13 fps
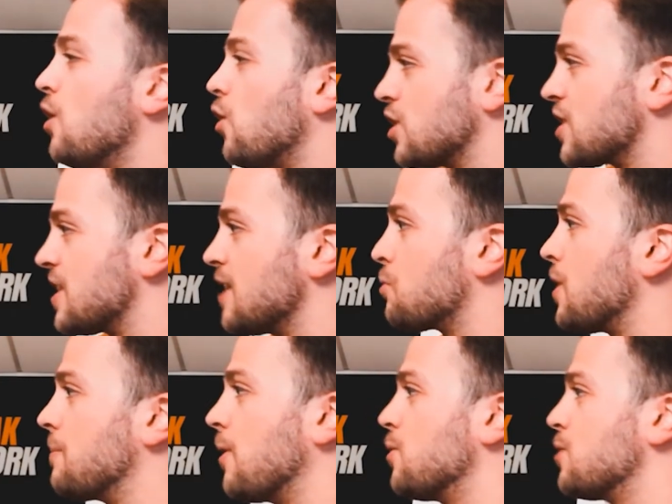Not just this
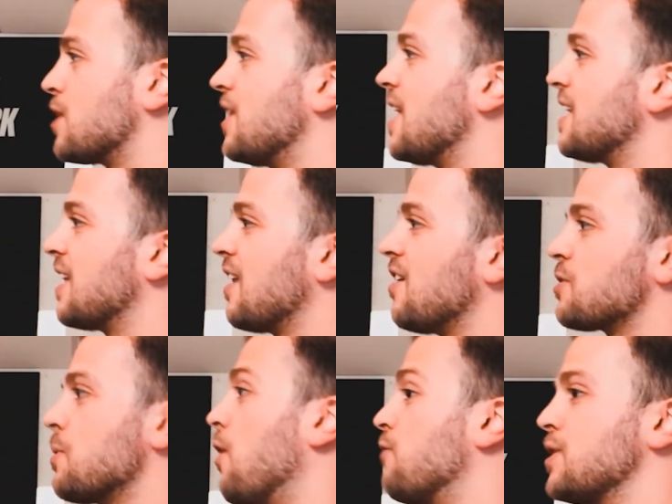week, but also the end of last
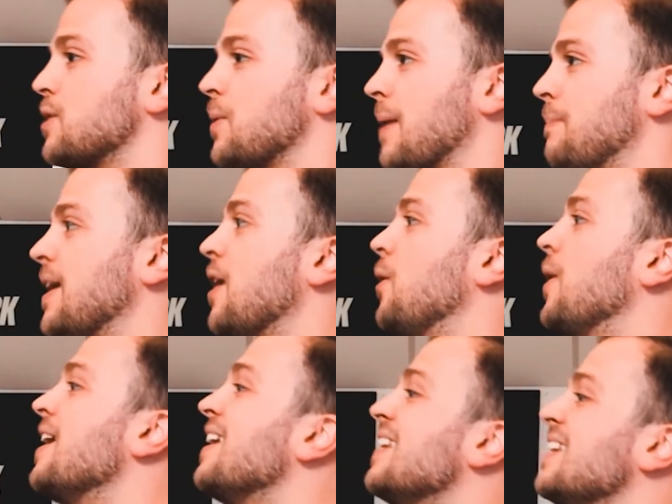week. Obviously, we had
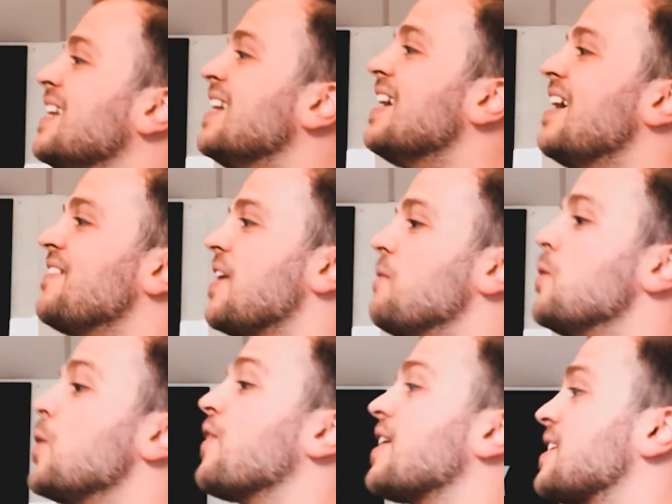BOE. Then
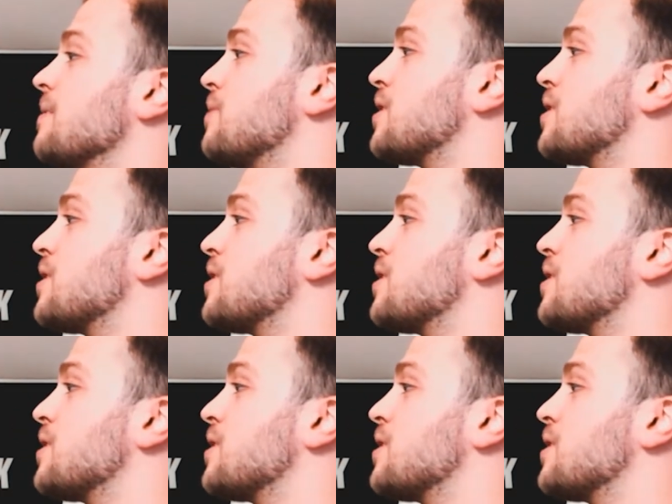we've had